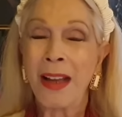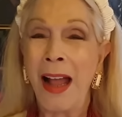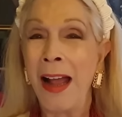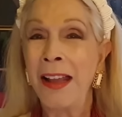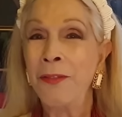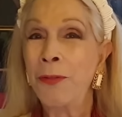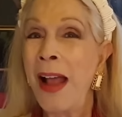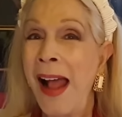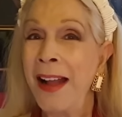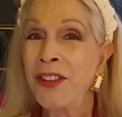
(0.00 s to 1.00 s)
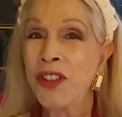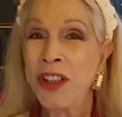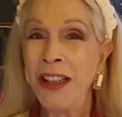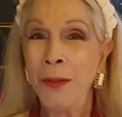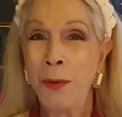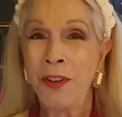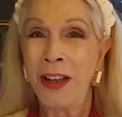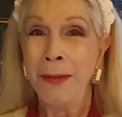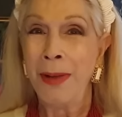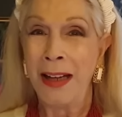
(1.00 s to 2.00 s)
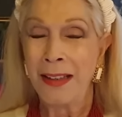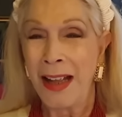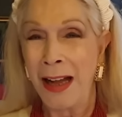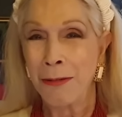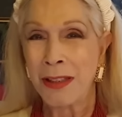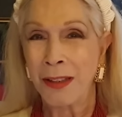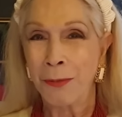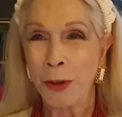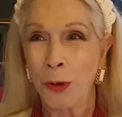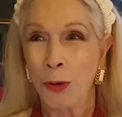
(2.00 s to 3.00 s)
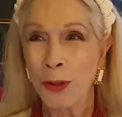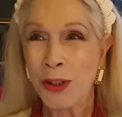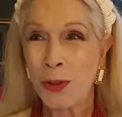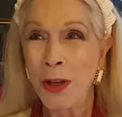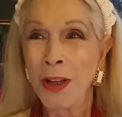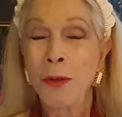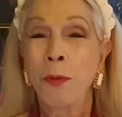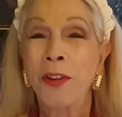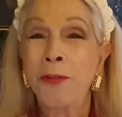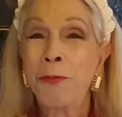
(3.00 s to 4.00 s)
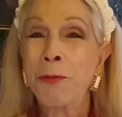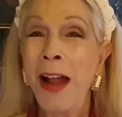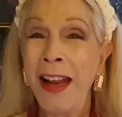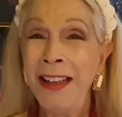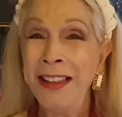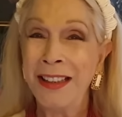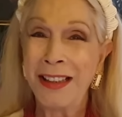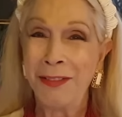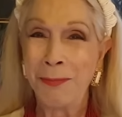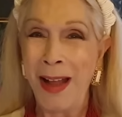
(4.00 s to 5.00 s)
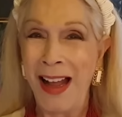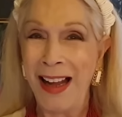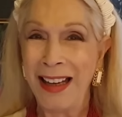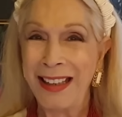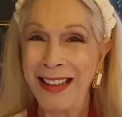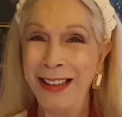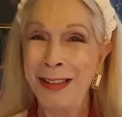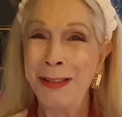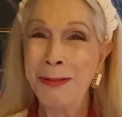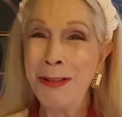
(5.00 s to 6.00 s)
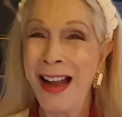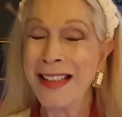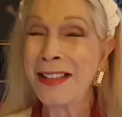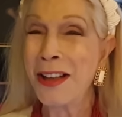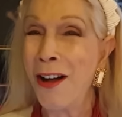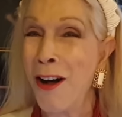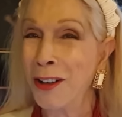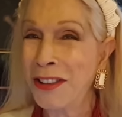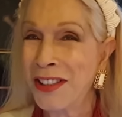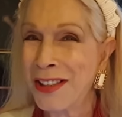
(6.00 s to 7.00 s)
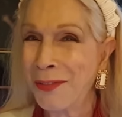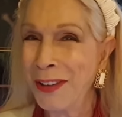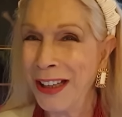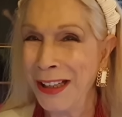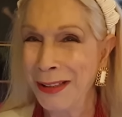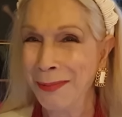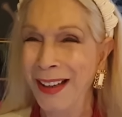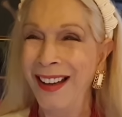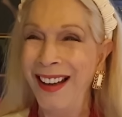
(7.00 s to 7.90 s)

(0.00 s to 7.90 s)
I've had tea with him at the House of Lords with a friend of mine who has the hots for him.